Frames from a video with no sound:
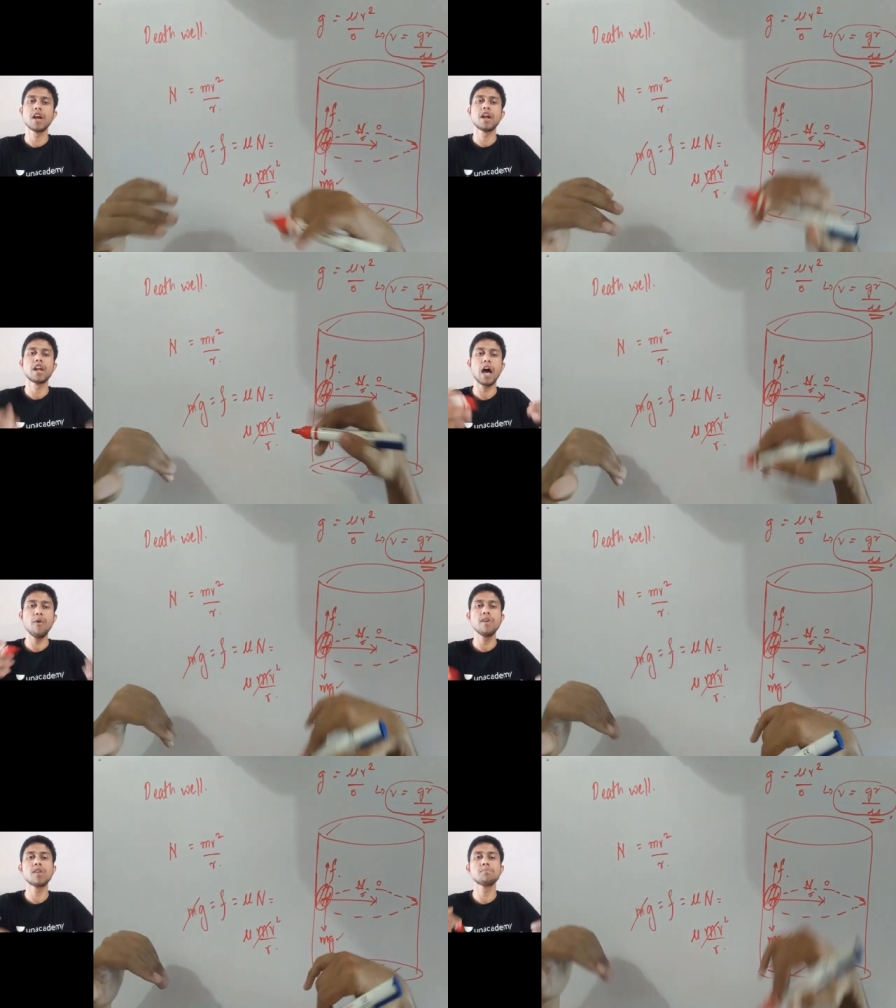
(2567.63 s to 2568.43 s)
Now
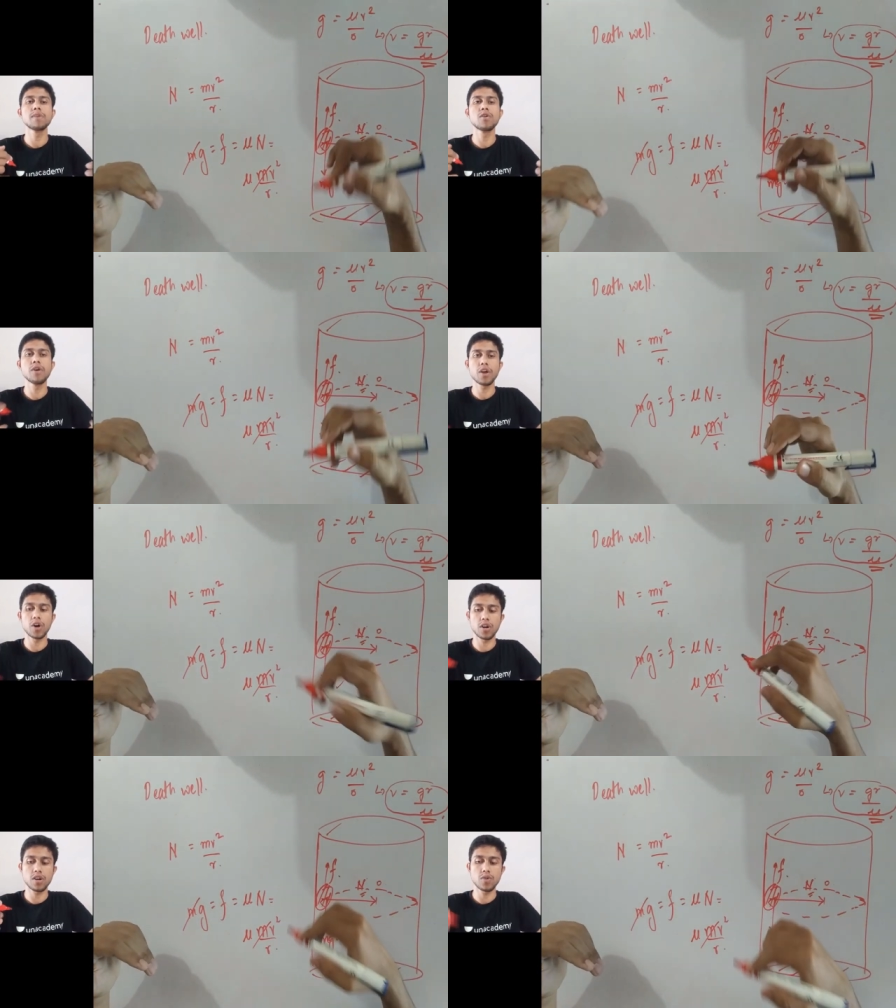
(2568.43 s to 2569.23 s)
we'll be going
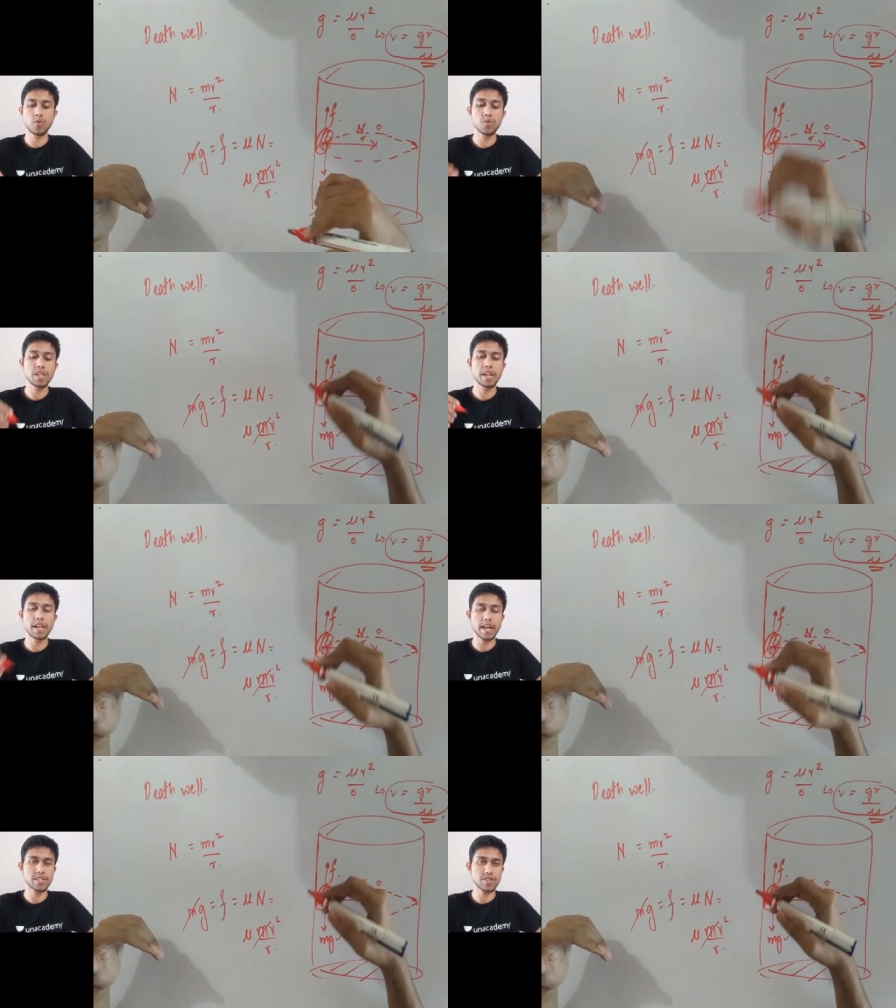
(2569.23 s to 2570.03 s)
on to the
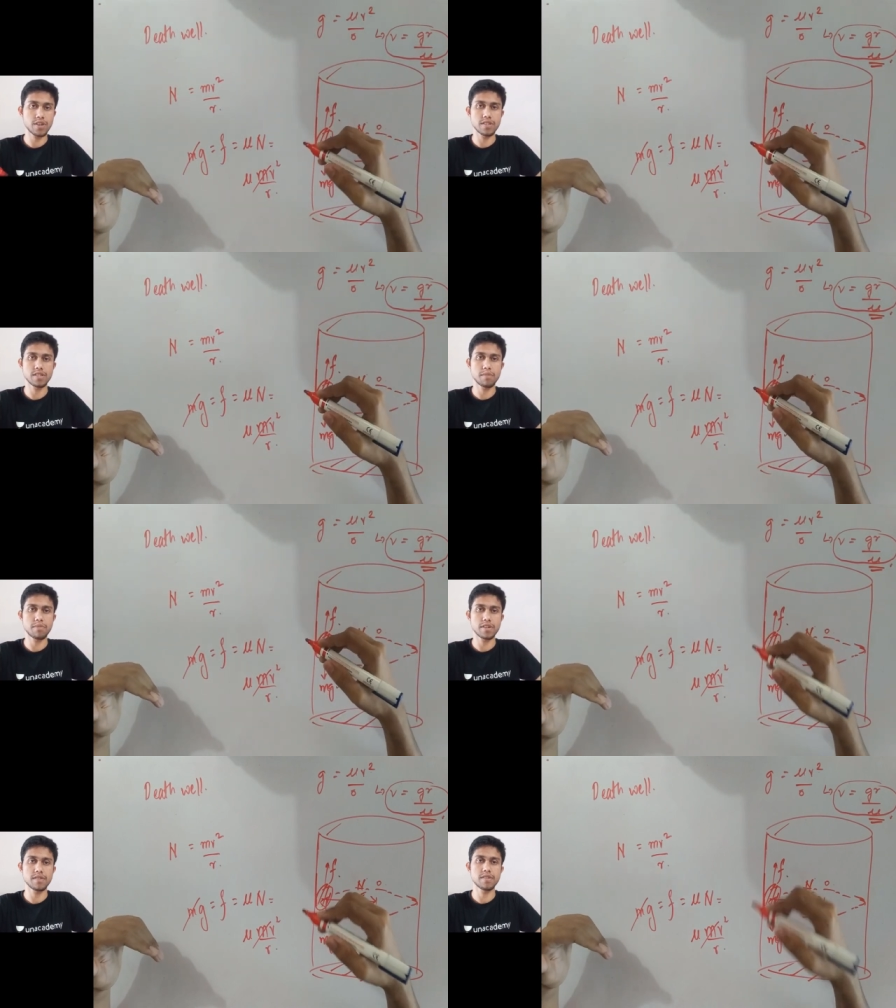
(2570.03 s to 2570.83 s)
next concept,
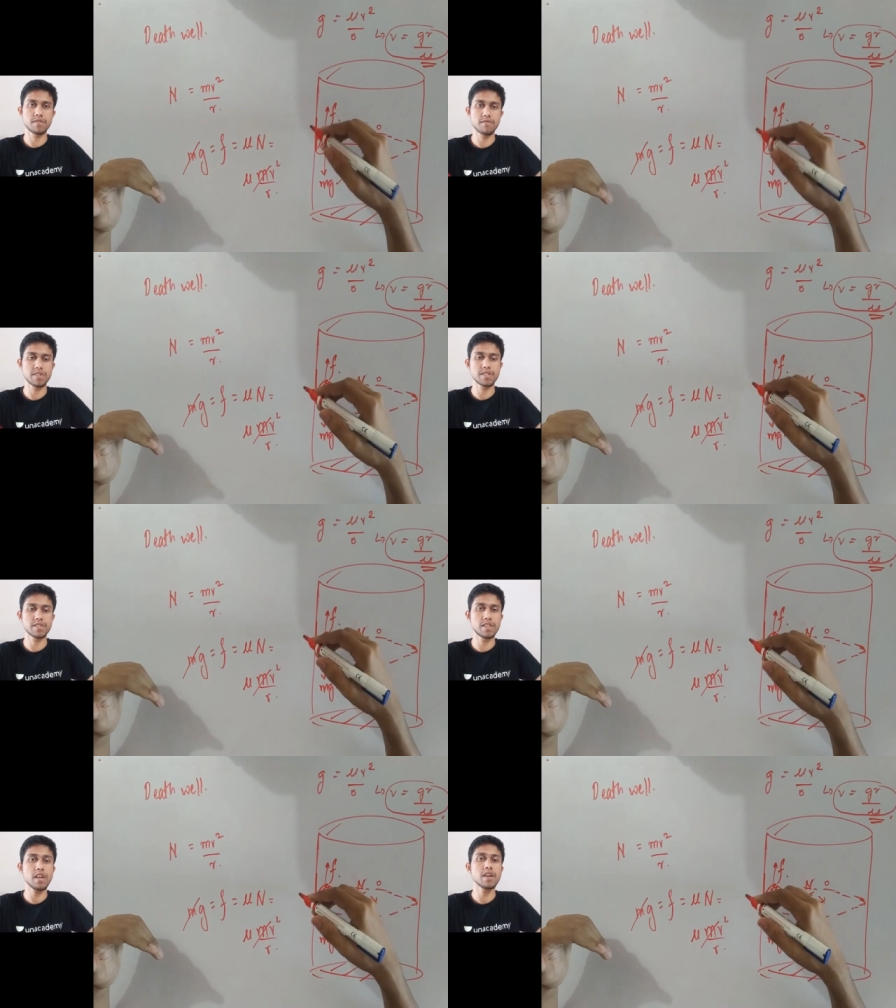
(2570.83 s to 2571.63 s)
which is the